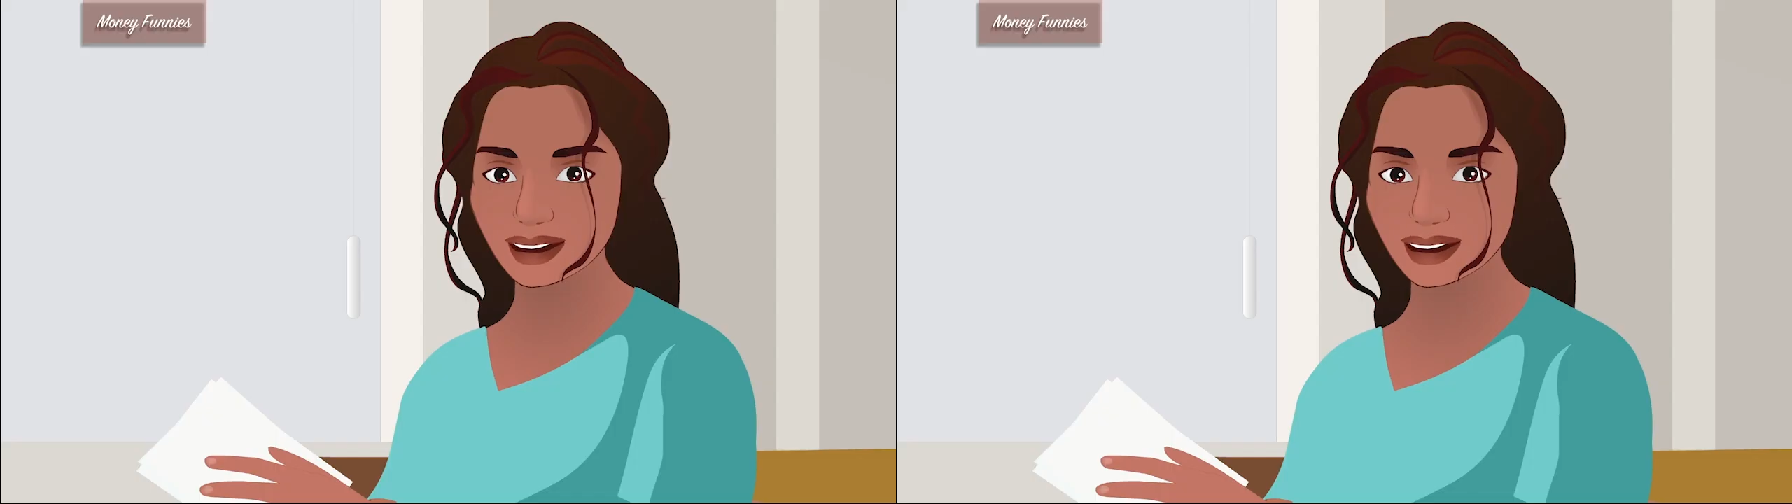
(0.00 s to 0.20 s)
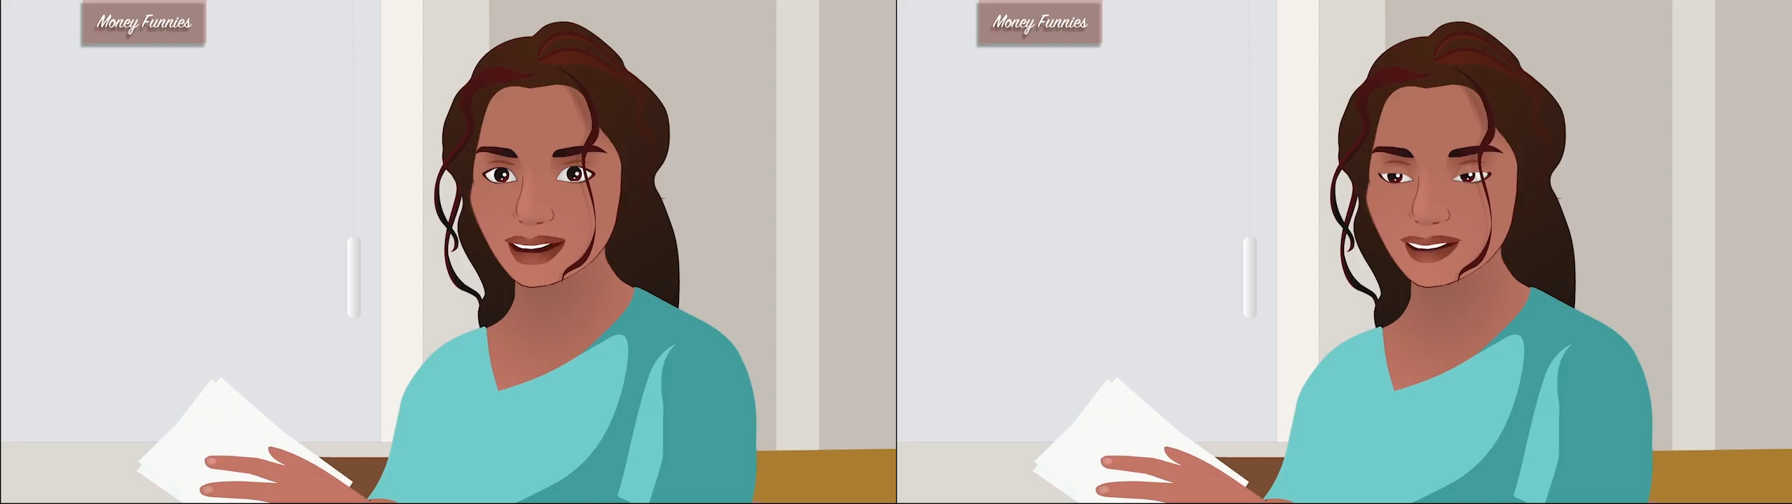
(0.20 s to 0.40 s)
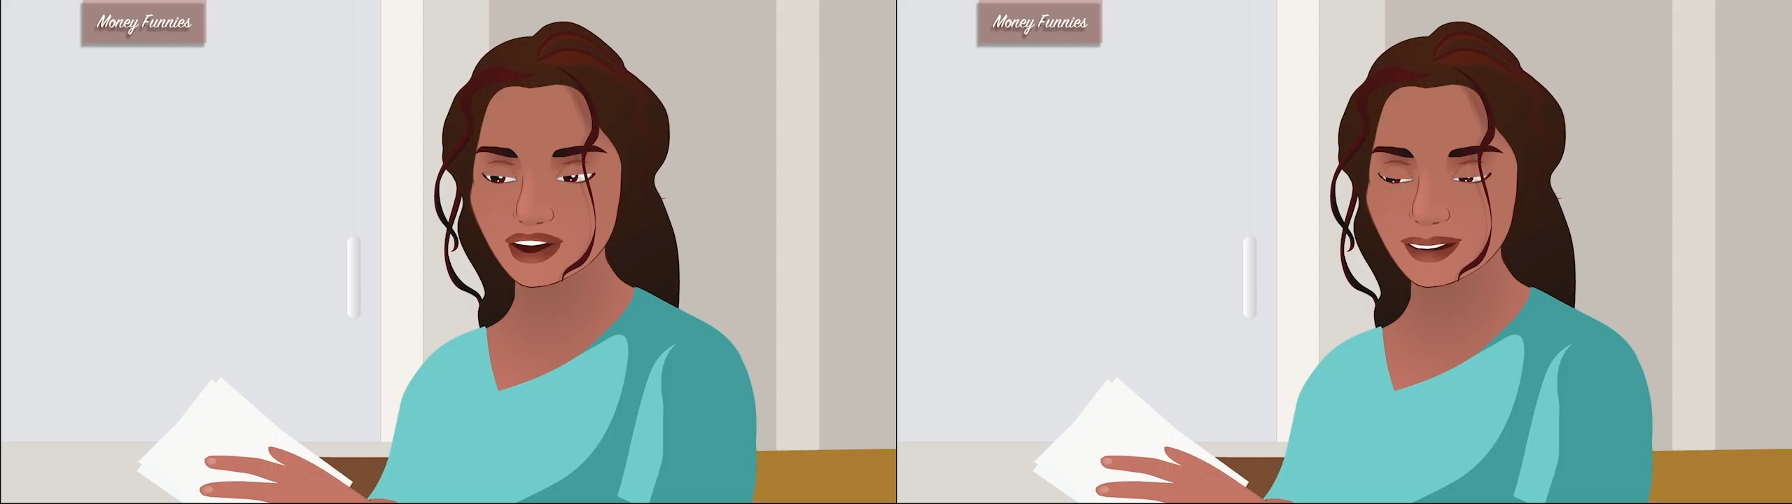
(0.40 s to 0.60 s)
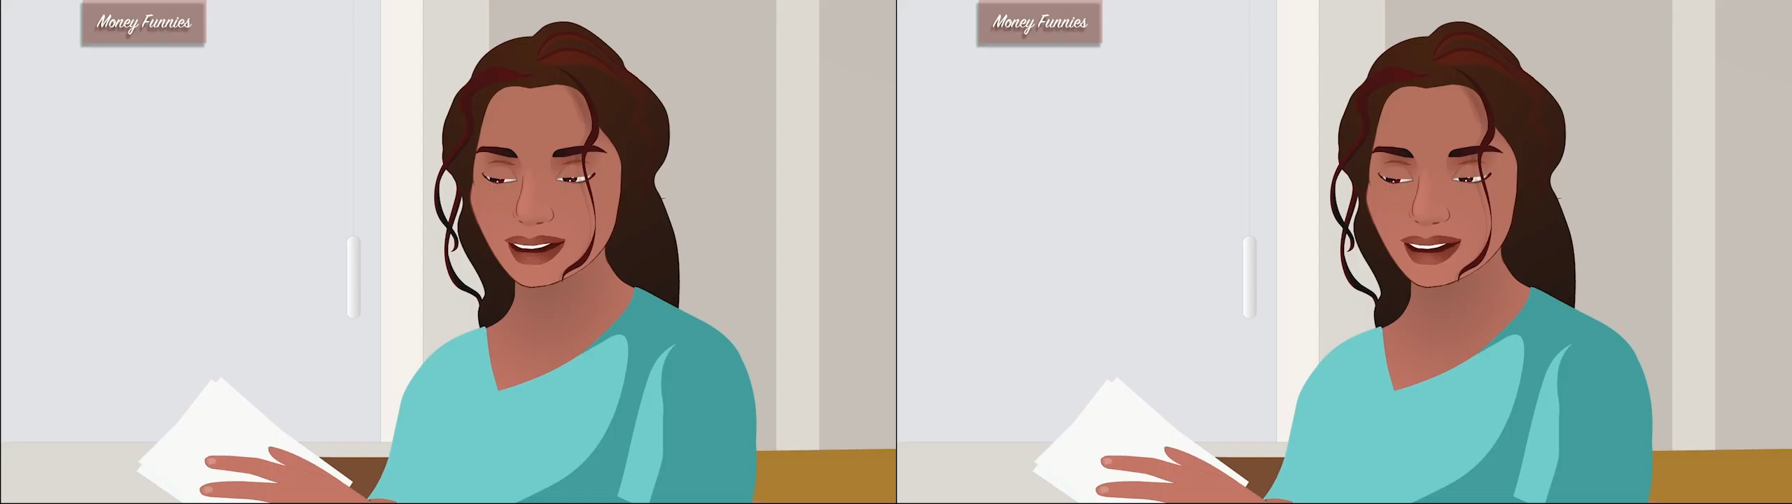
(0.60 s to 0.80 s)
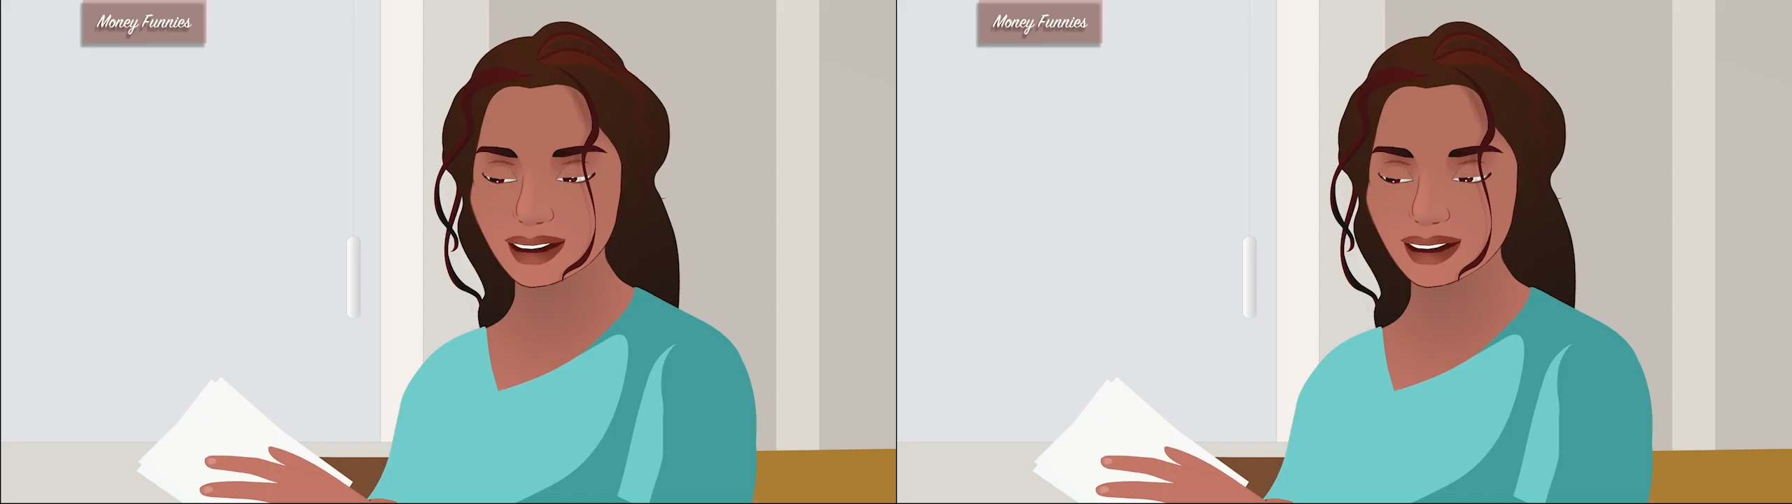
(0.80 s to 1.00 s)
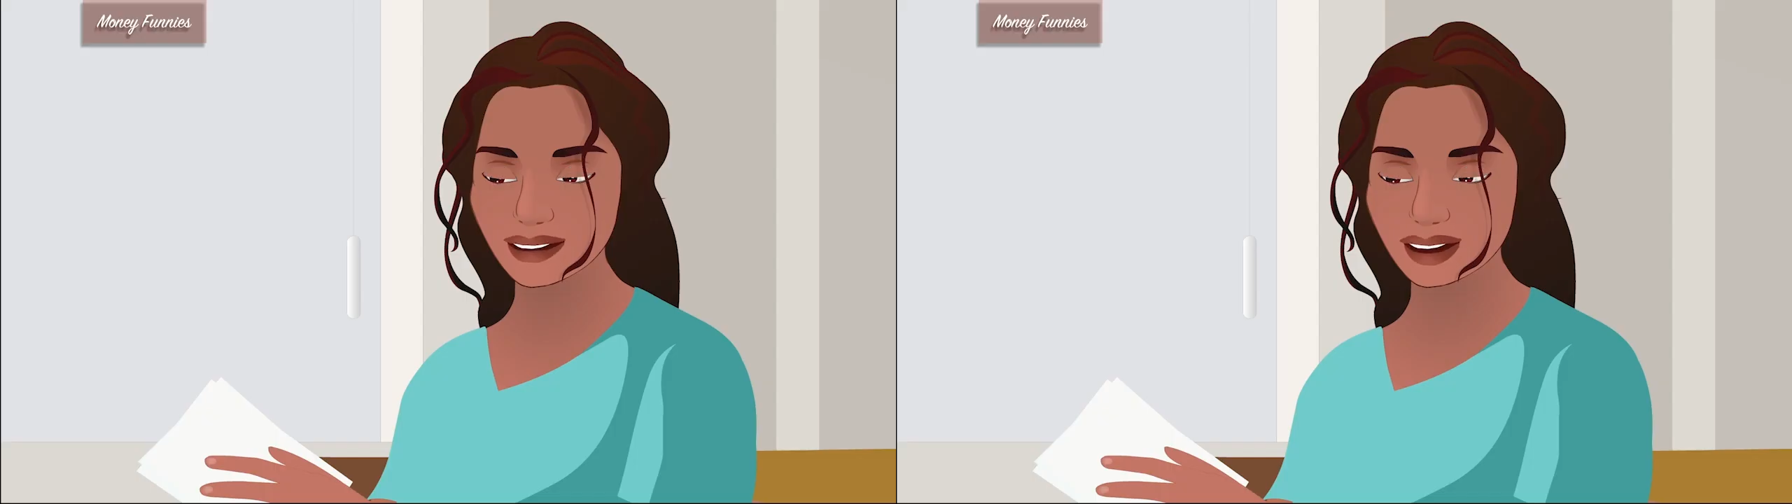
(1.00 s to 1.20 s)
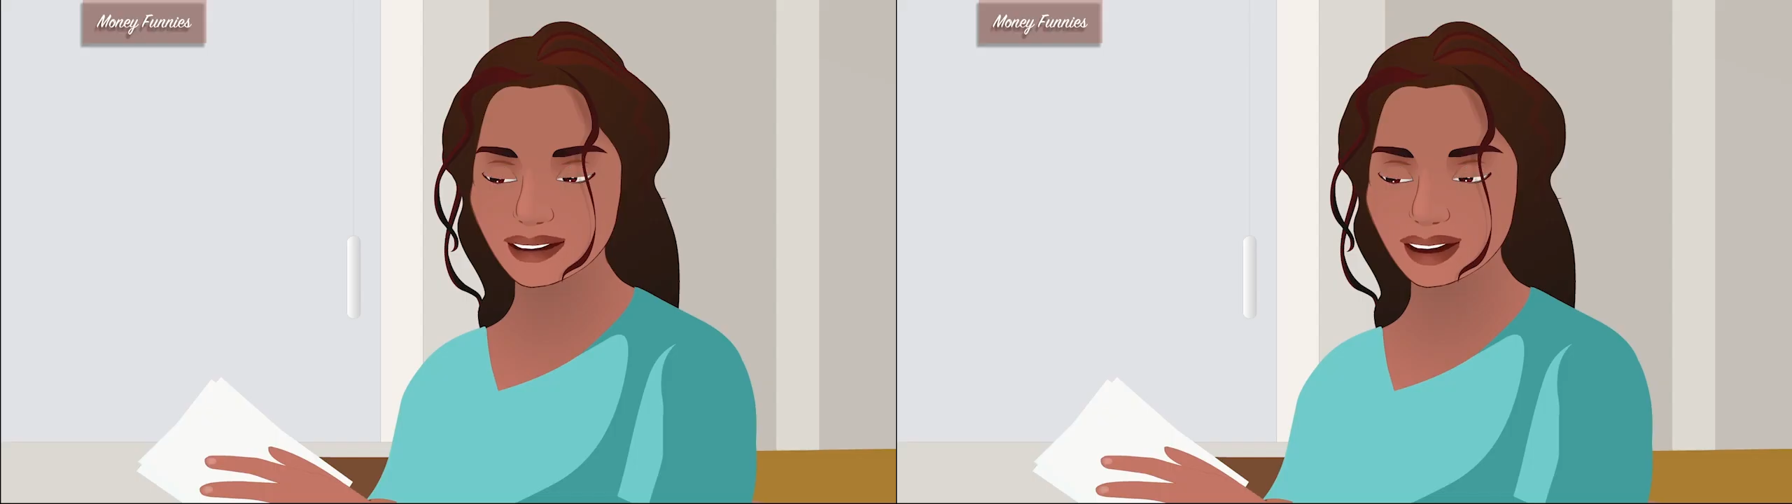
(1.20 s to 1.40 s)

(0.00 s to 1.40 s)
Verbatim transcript: that money would be taxed